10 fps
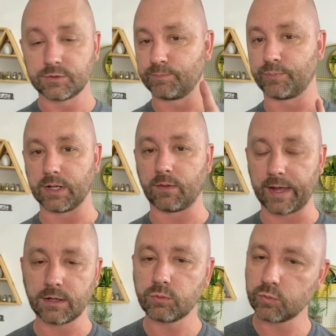But
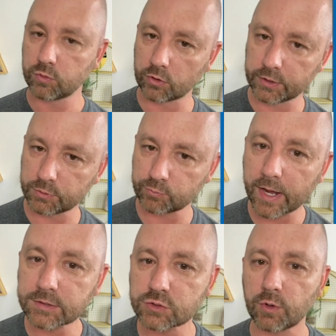like learning with
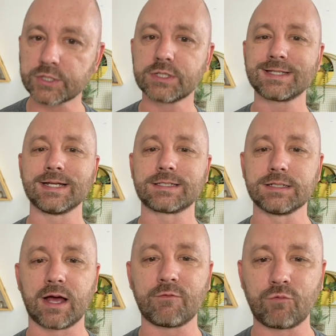practice questions, it's
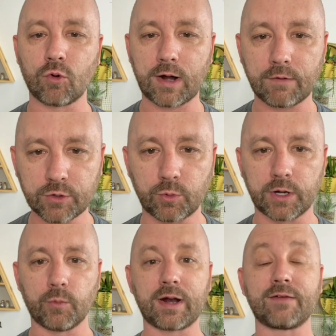not for everyone.
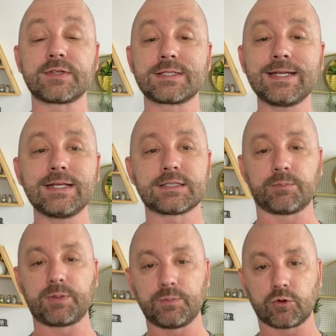And what I've seen is that
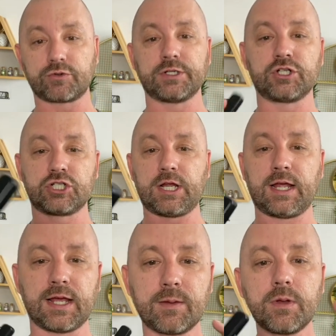people are trying to
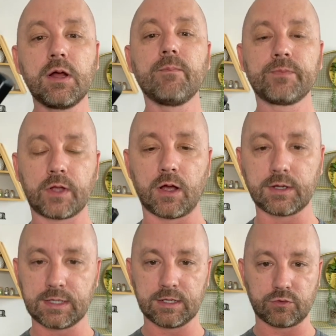jam Anki
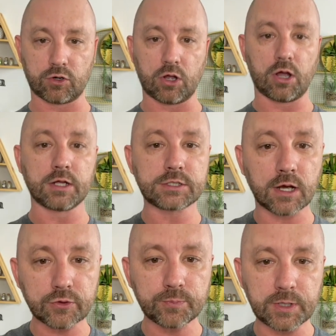either onto
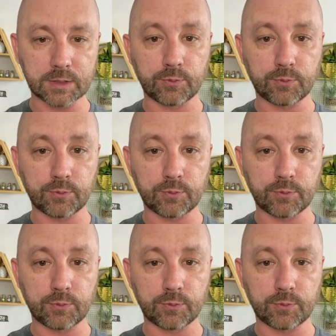other people